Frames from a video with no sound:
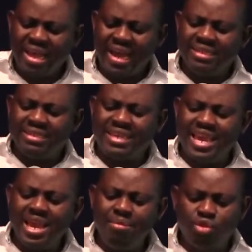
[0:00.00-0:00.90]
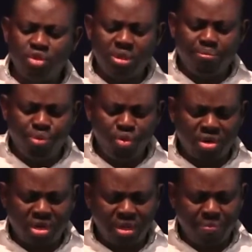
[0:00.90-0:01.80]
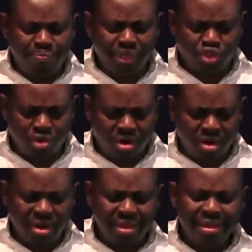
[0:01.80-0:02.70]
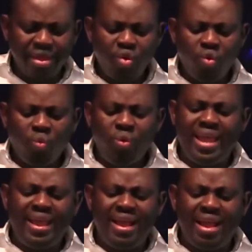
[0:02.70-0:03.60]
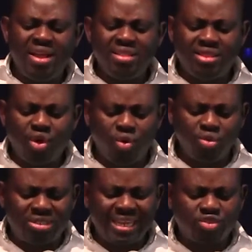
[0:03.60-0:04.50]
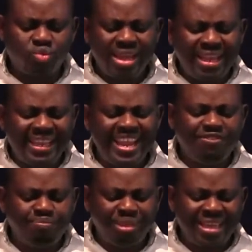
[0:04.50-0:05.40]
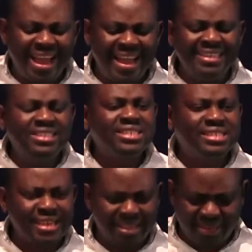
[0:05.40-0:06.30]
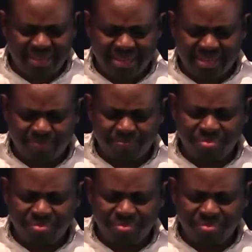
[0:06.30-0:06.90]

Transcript: And came to the brook Besor, where those that were left behind stayed.